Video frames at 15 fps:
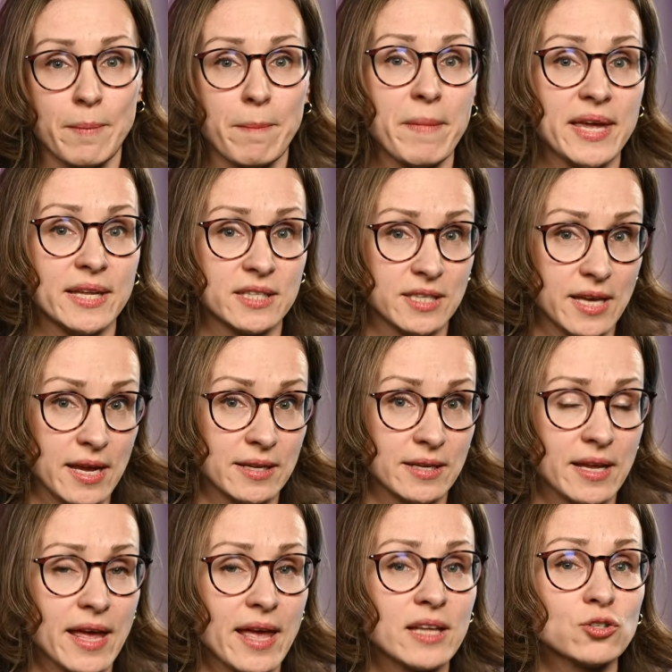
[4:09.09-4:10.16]
maintain,
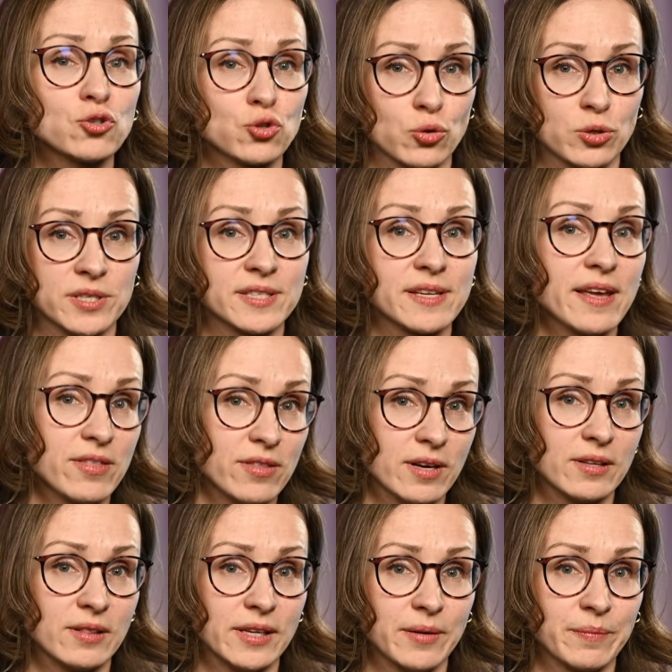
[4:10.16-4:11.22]
and source
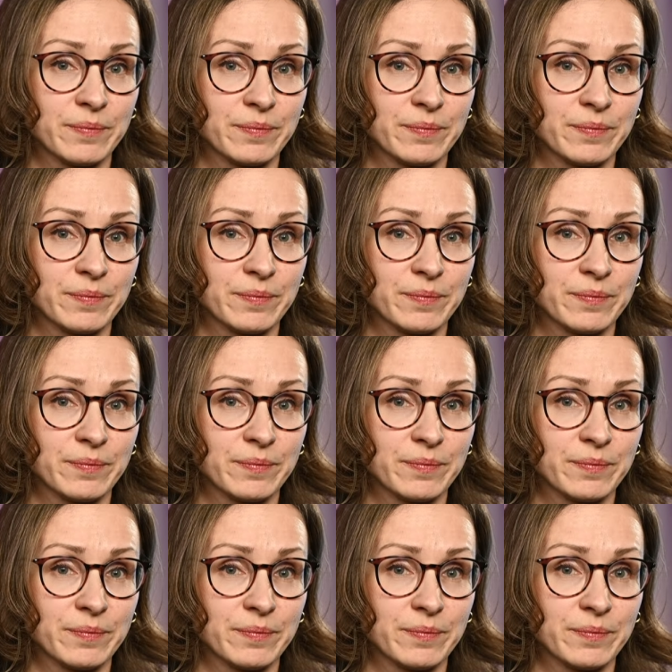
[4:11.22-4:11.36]
ethically.